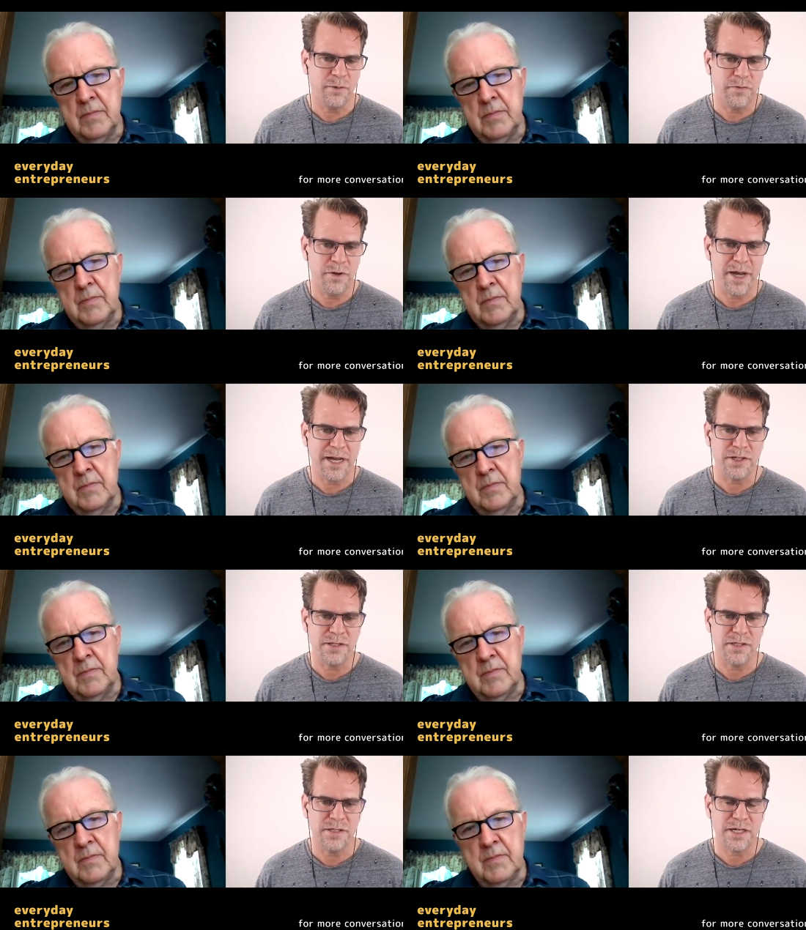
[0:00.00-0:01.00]
Speaker 1: one of your
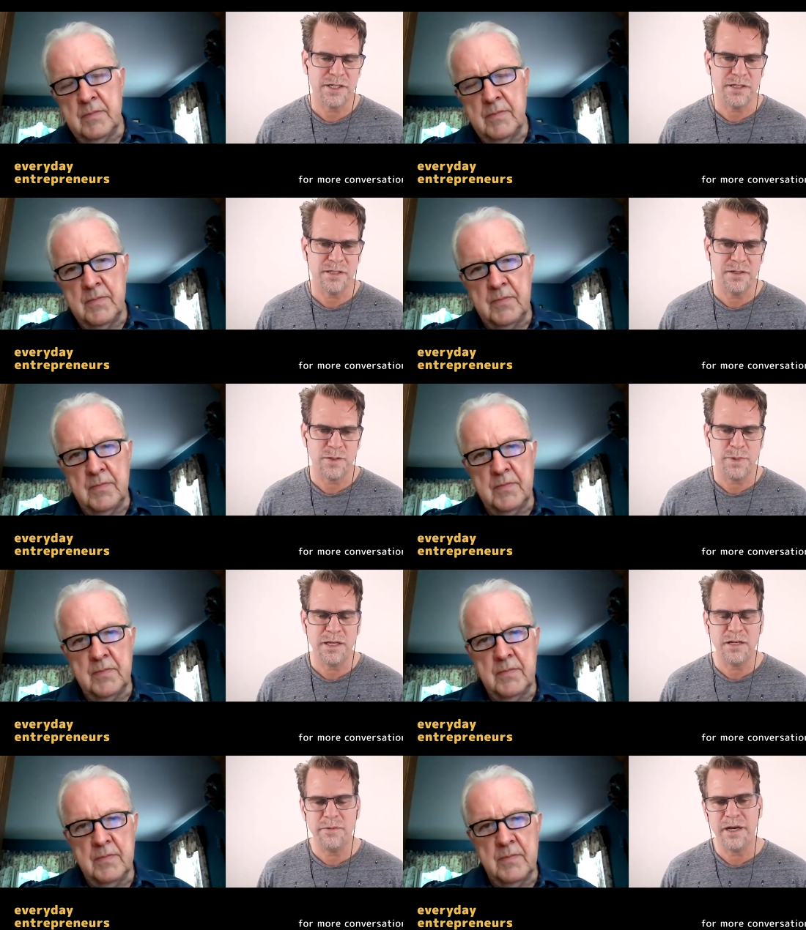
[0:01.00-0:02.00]
passions is actually you know
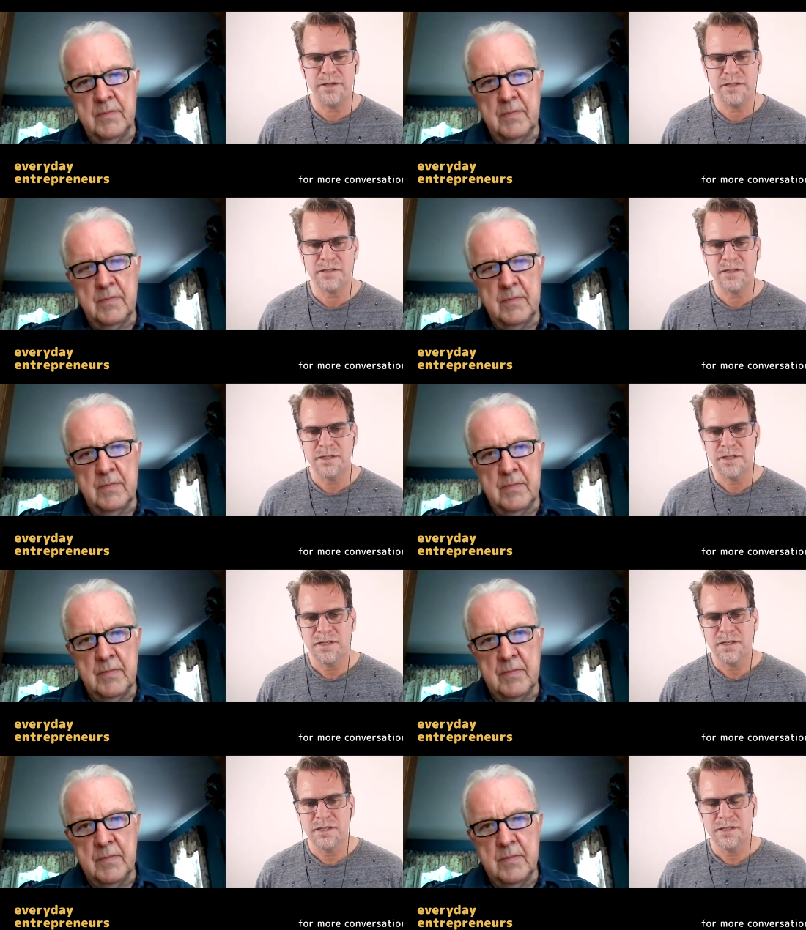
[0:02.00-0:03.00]
speaking about this
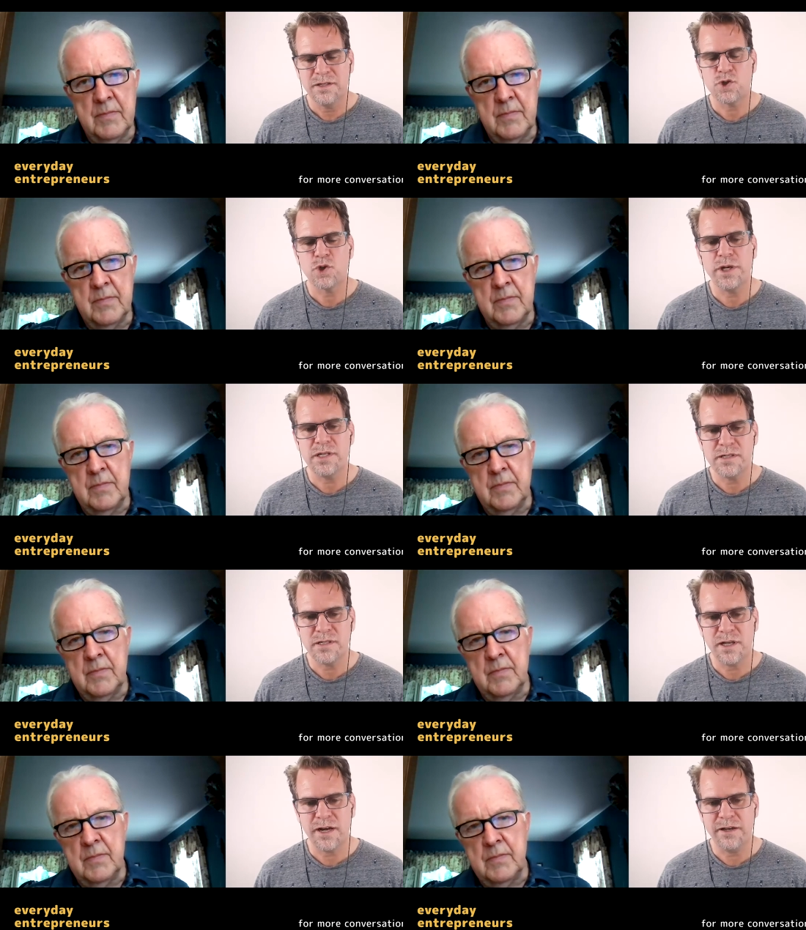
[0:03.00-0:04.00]
these choices
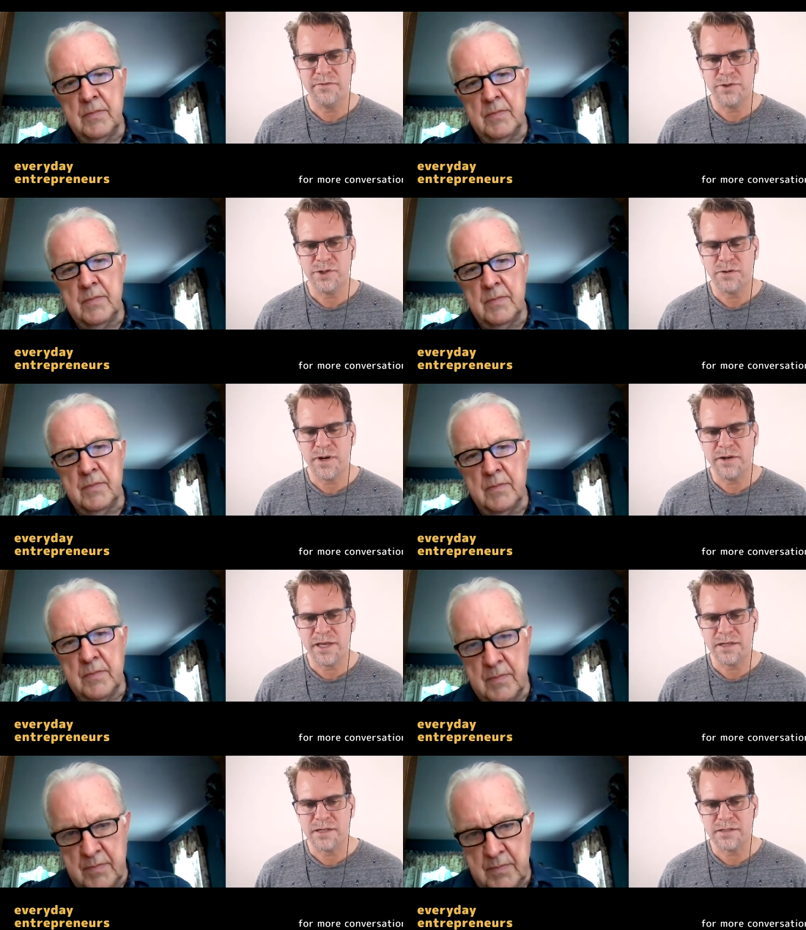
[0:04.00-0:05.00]
in life which are around
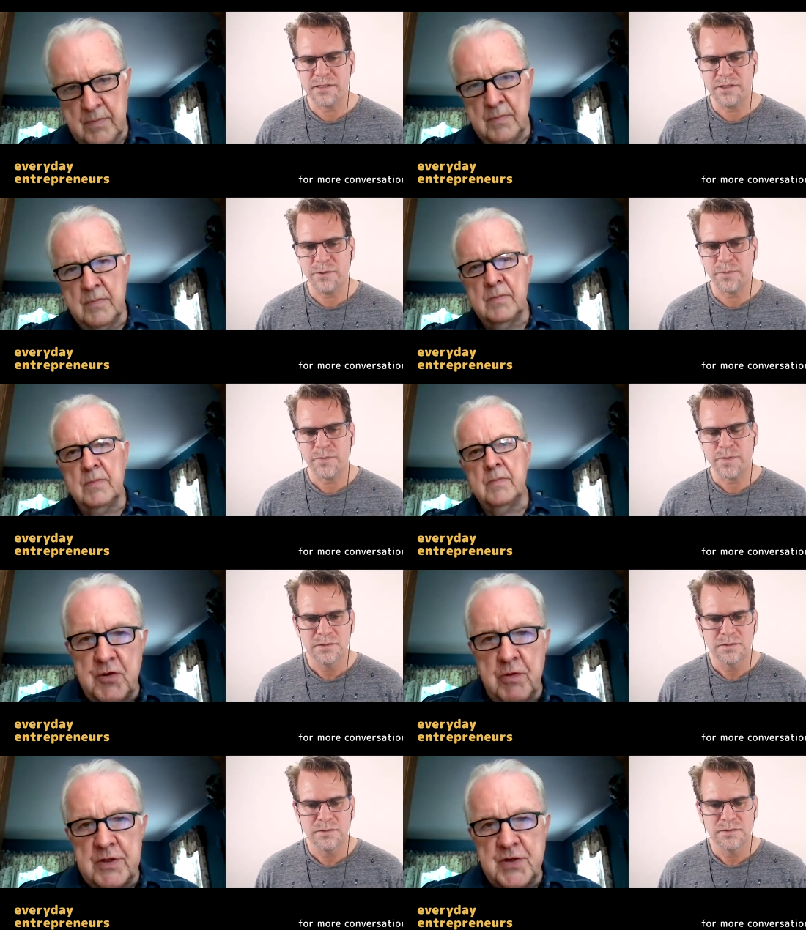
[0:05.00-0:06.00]
ethics. So,
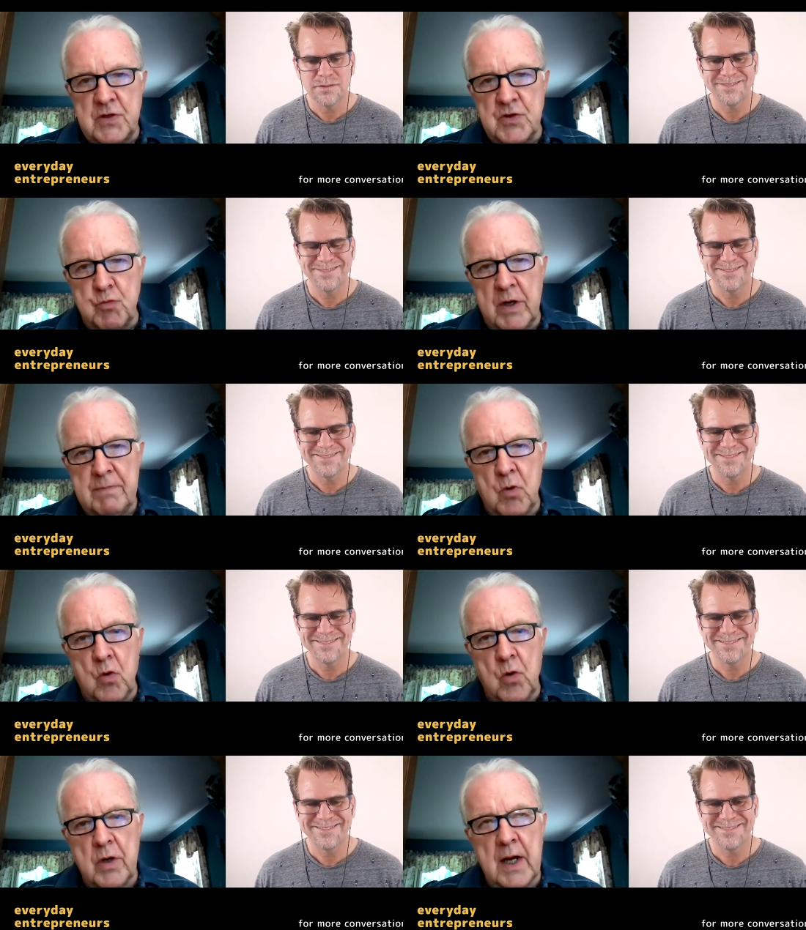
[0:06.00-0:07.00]
Speaker 2: Chris, there's one
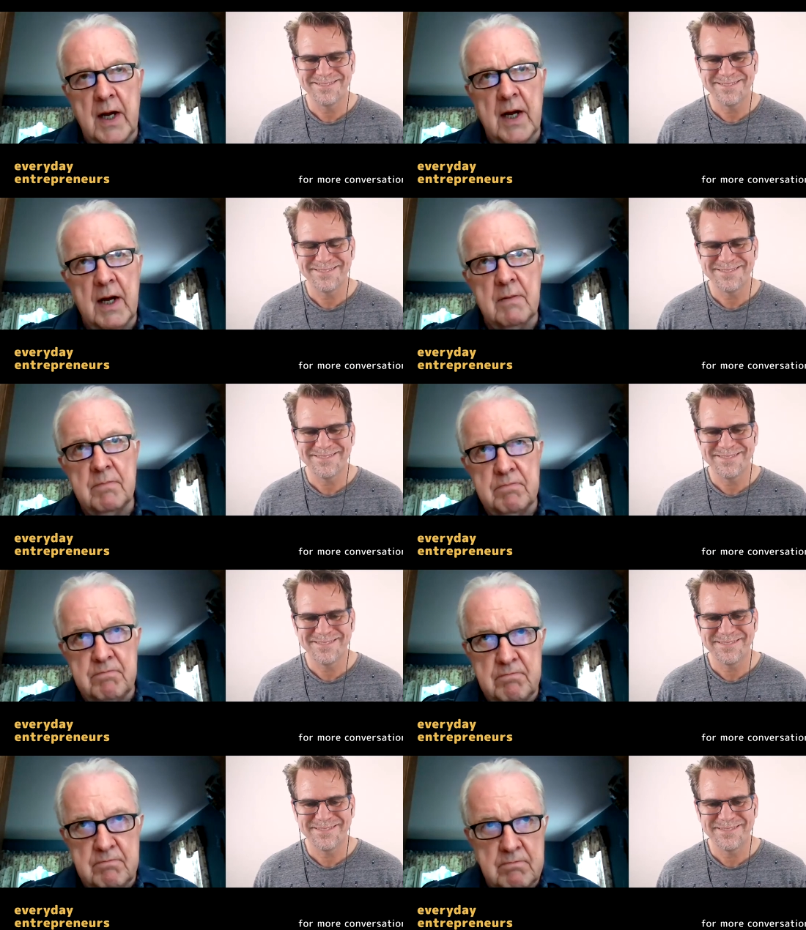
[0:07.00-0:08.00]
more uh,
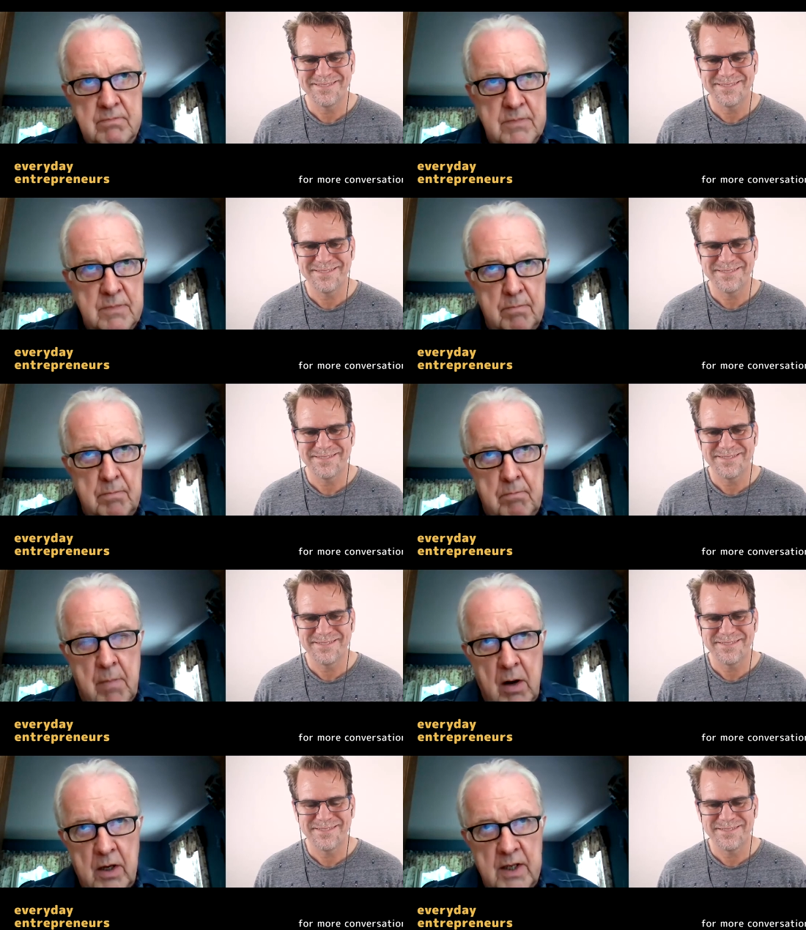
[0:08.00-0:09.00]

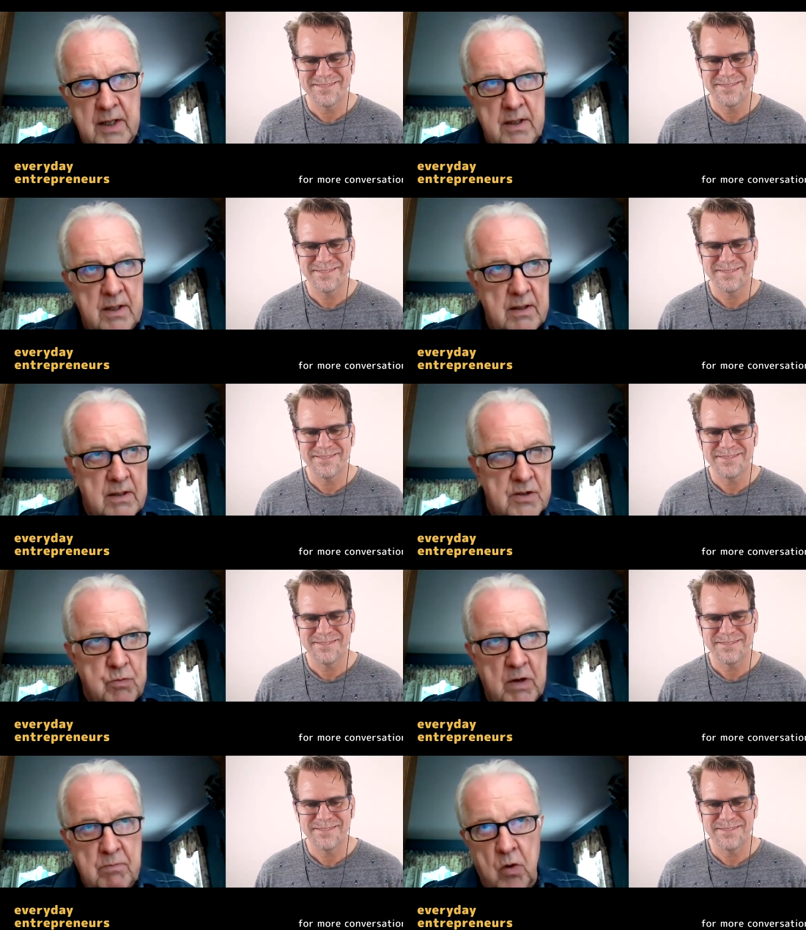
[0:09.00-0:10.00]
market.
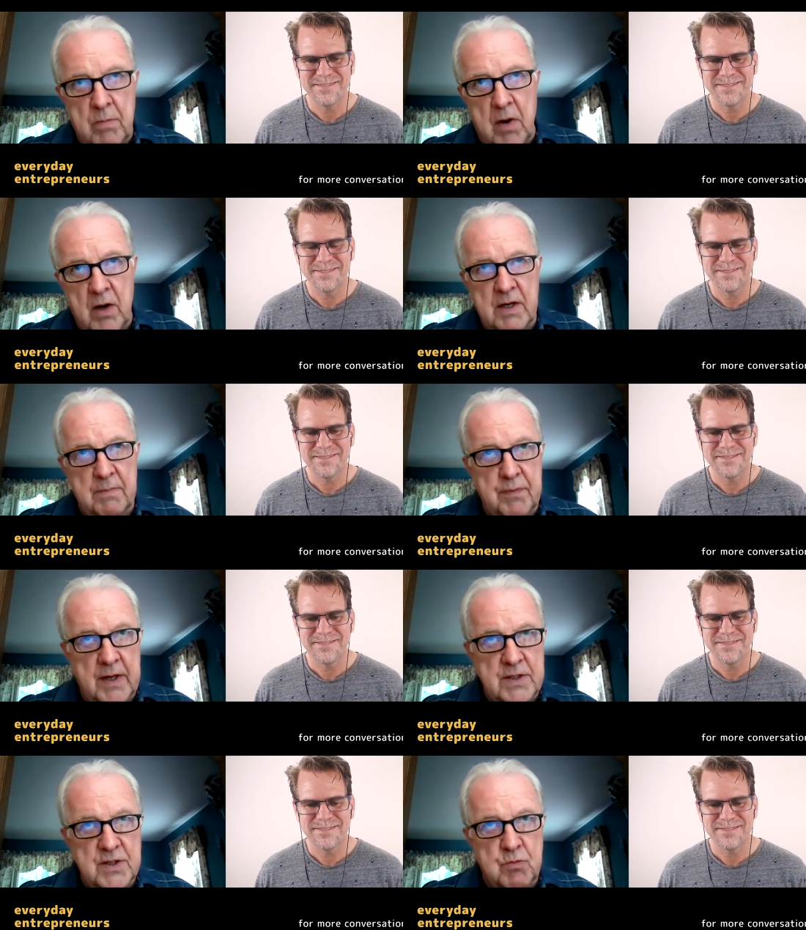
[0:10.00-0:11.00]
There's one more
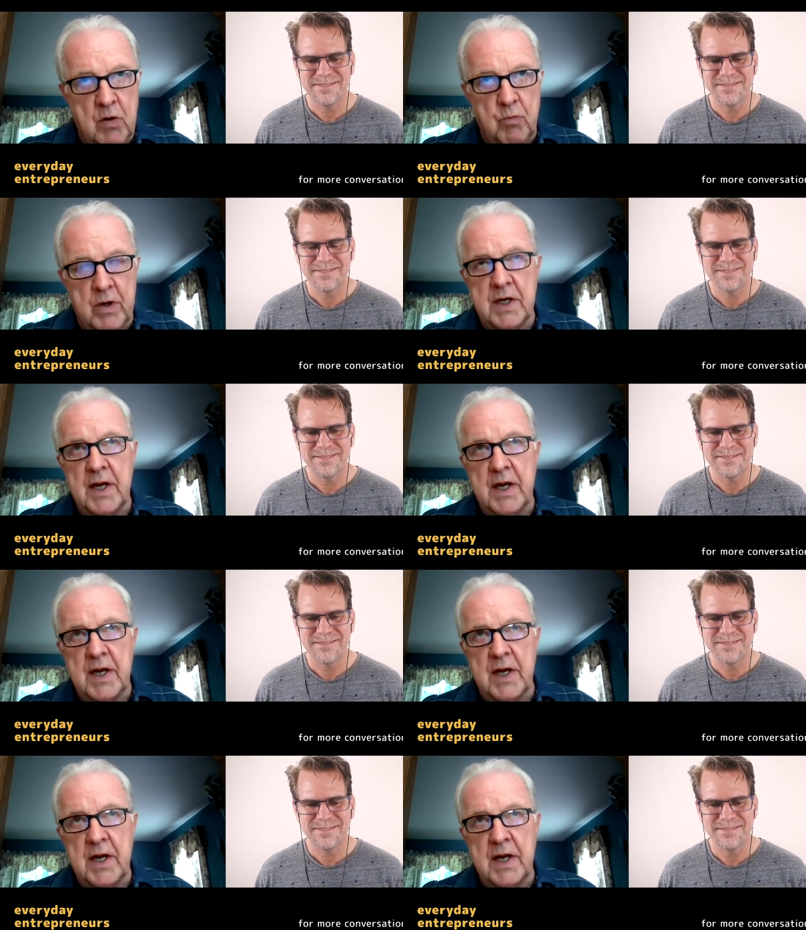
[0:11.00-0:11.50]
marketplace where we could